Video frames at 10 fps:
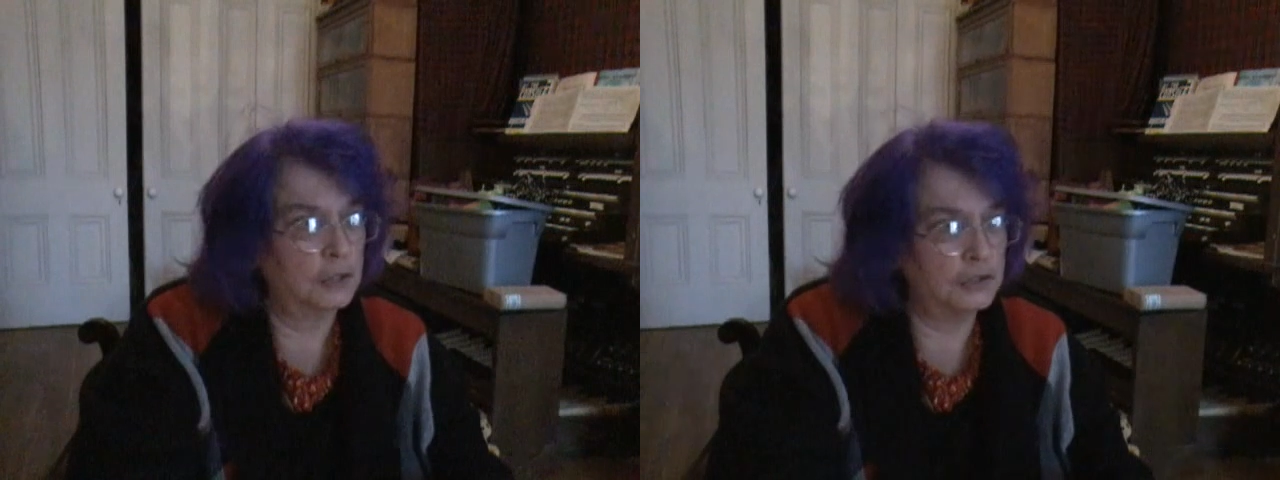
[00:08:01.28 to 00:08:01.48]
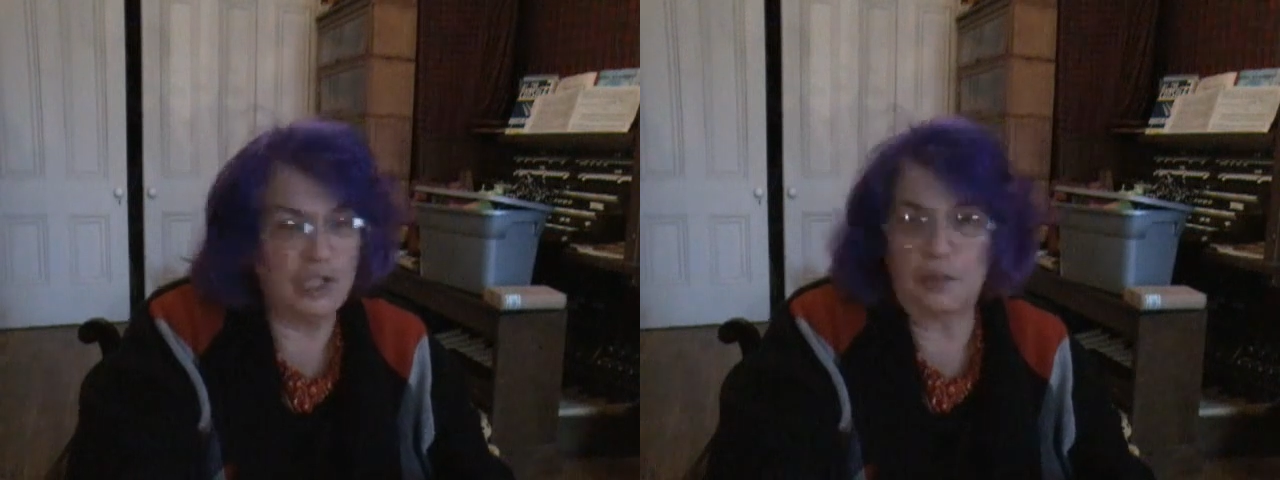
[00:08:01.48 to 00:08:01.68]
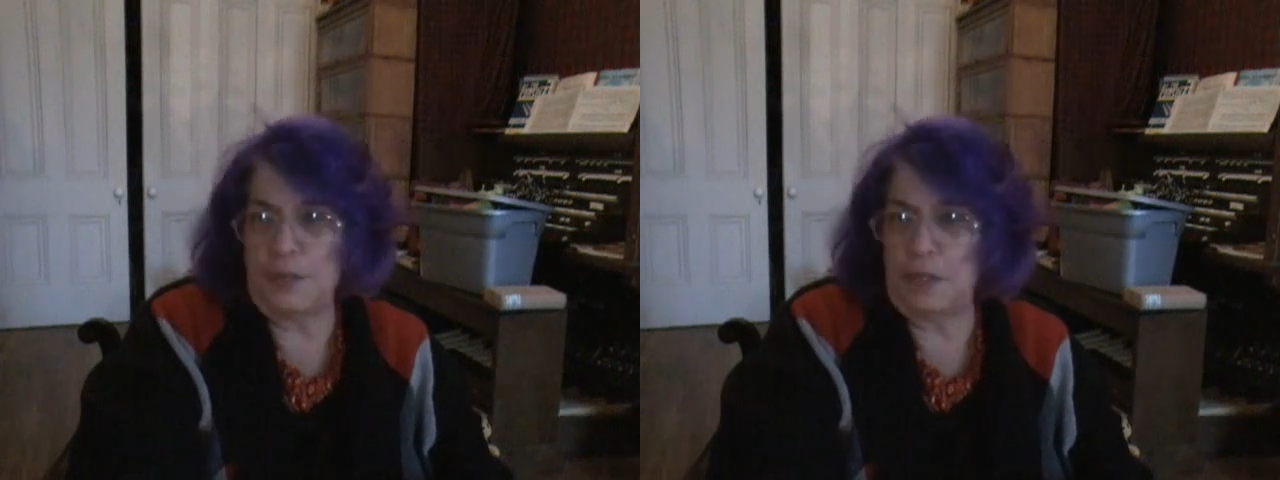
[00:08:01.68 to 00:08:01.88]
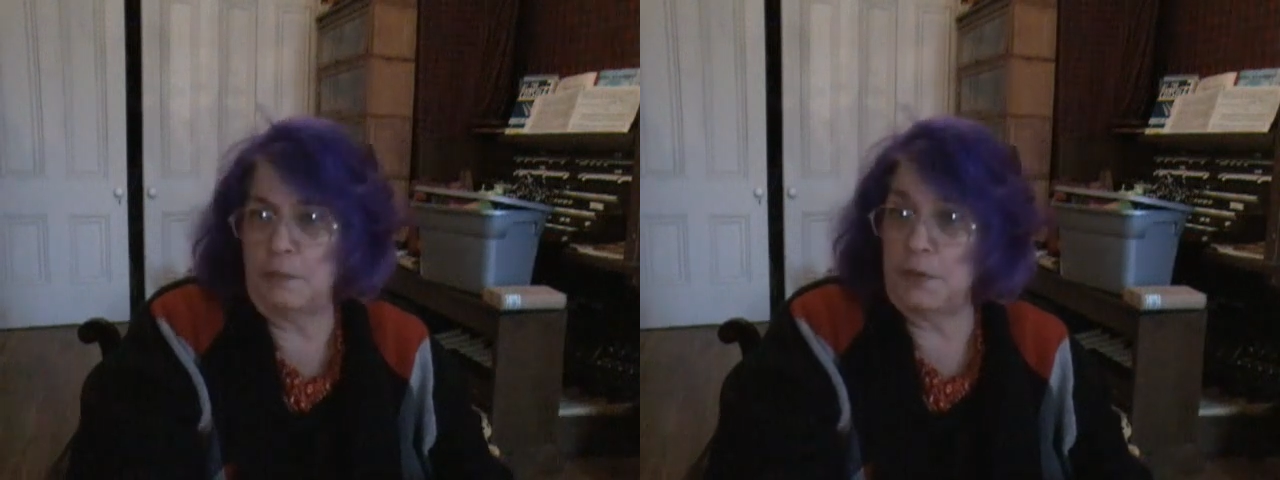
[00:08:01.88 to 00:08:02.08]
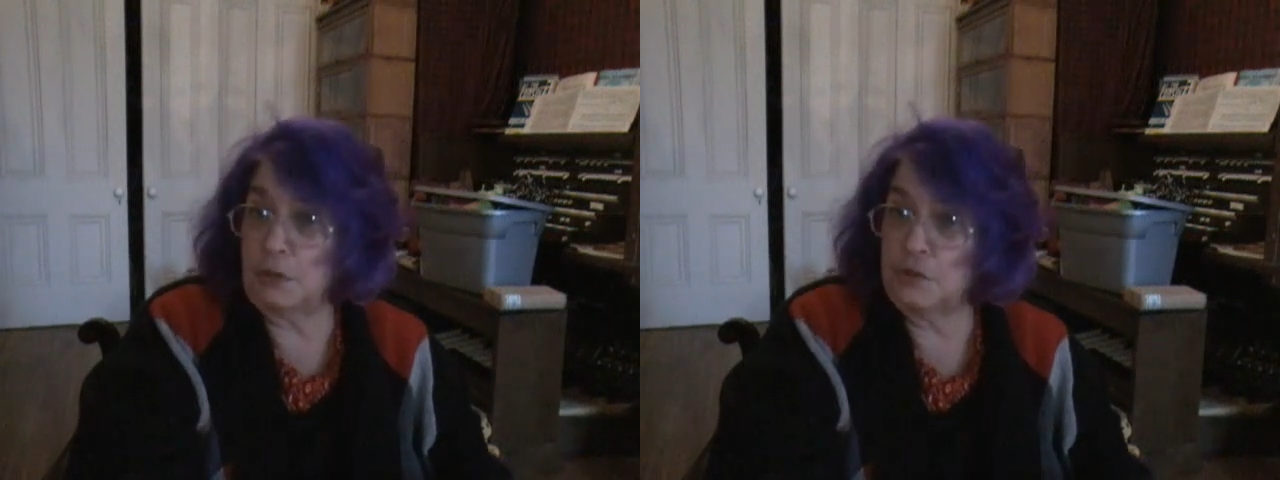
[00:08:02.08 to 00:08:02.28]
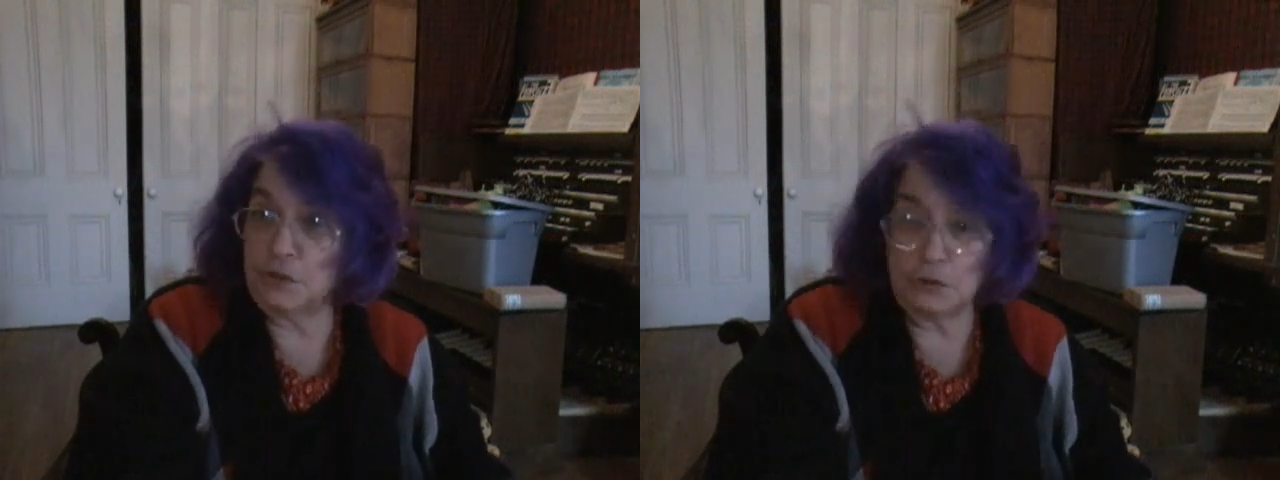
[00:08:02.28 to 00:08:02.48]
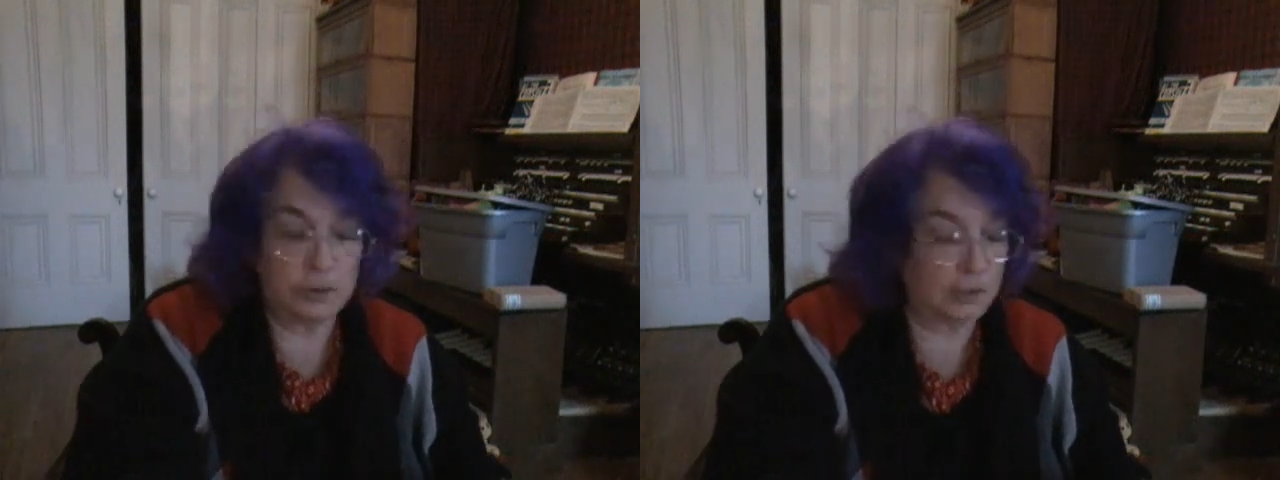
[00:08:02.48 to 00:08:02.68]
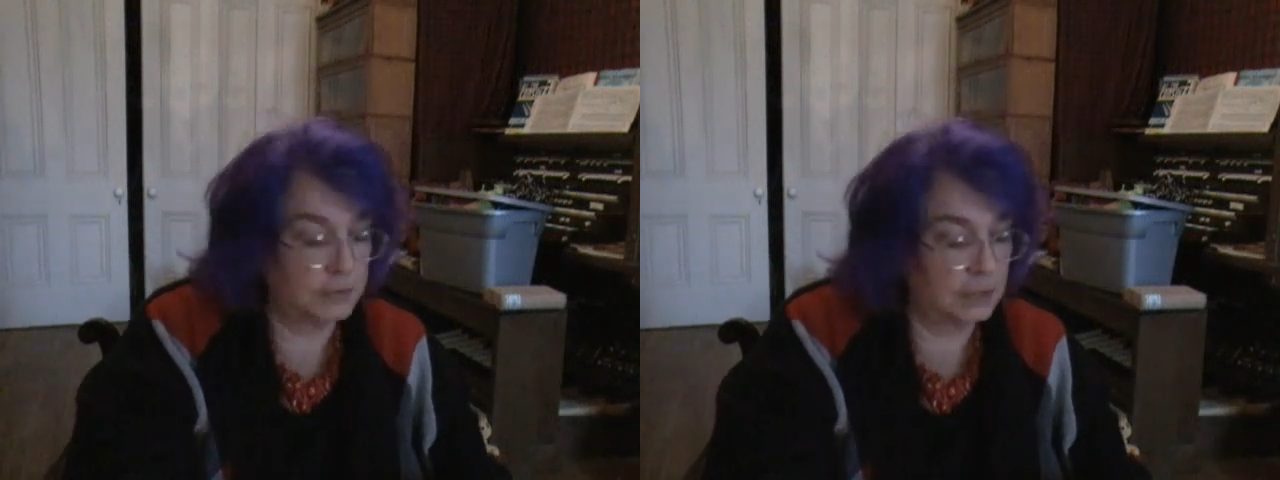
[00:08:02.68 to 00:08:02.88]
JB Beards is good
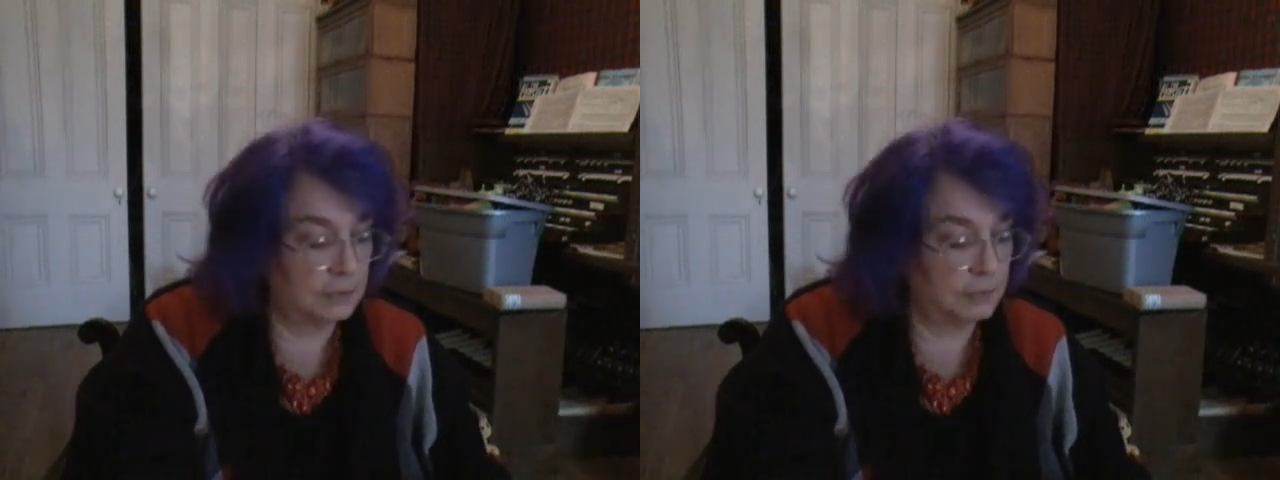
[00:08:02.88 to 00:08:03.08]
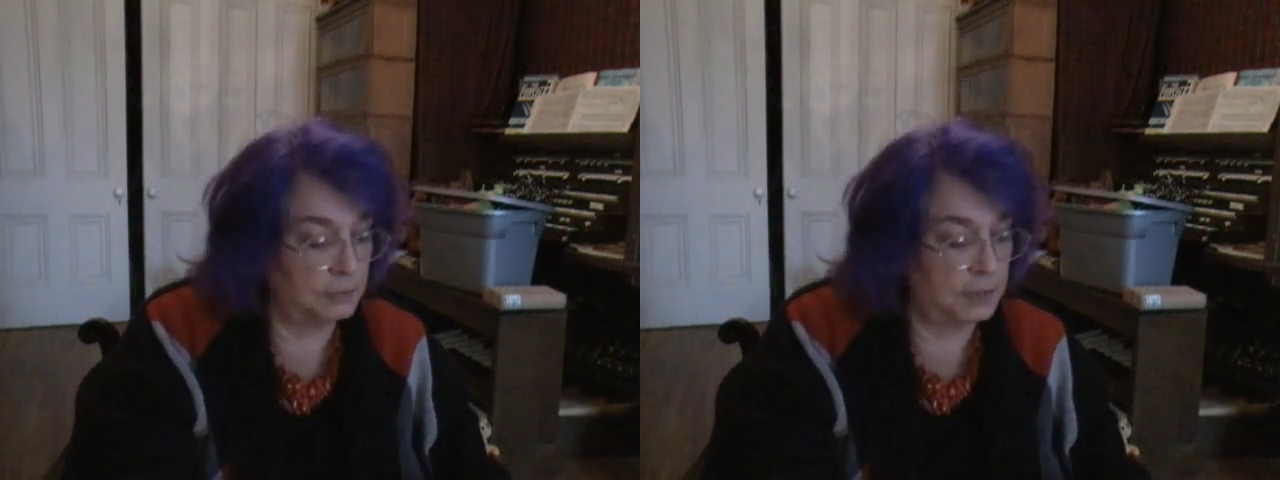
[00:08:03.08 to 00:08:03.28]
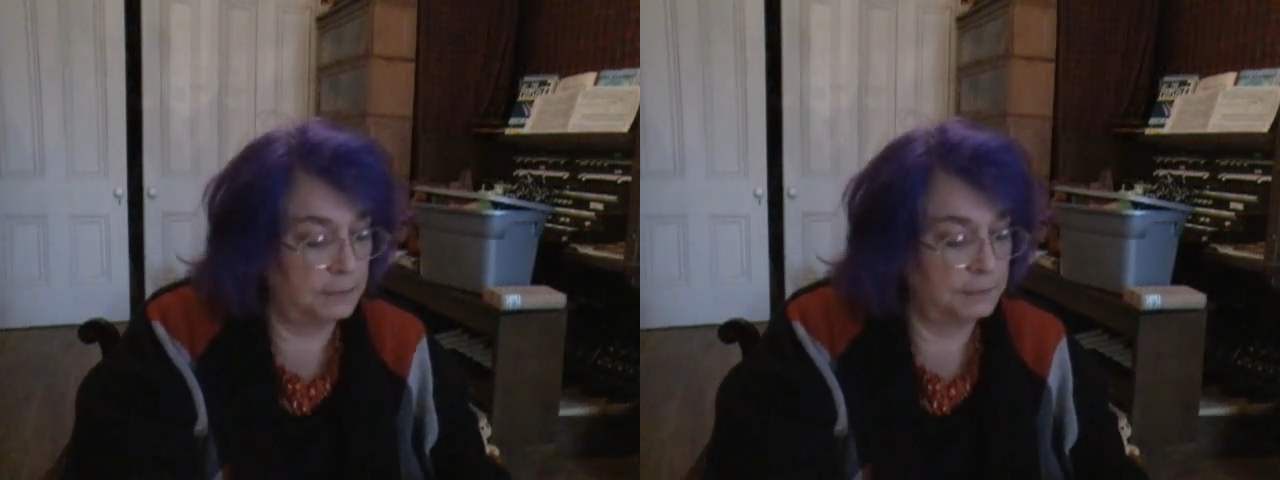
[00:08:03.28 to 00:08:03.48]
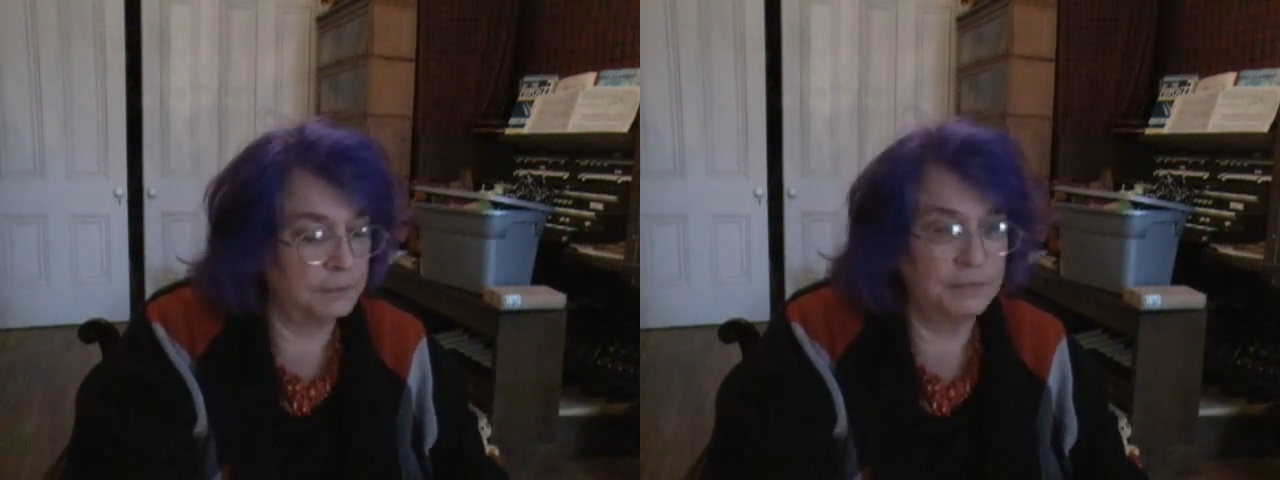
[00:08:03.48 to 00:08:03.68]
enough to get for me.